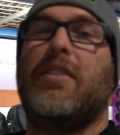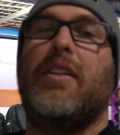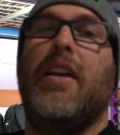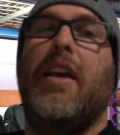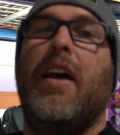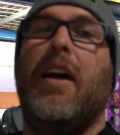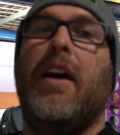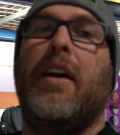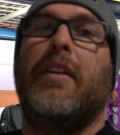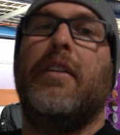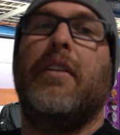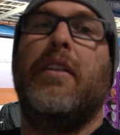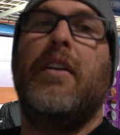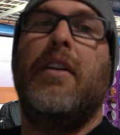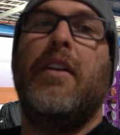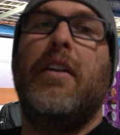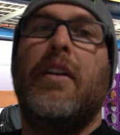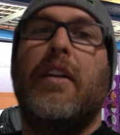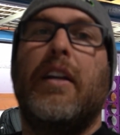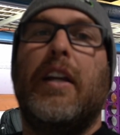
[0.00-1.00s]
down
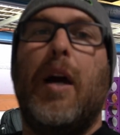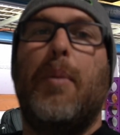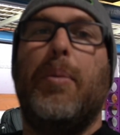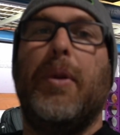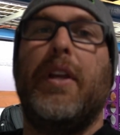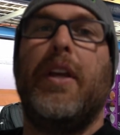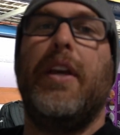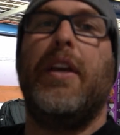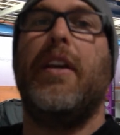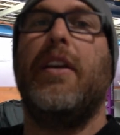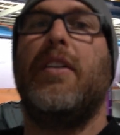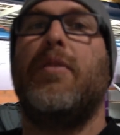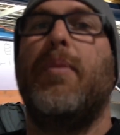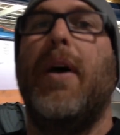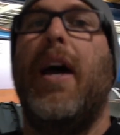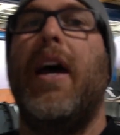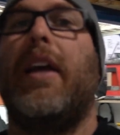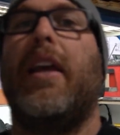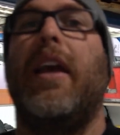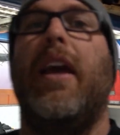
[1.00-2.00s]
a couple of years
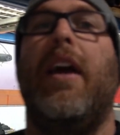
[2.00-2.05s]
back at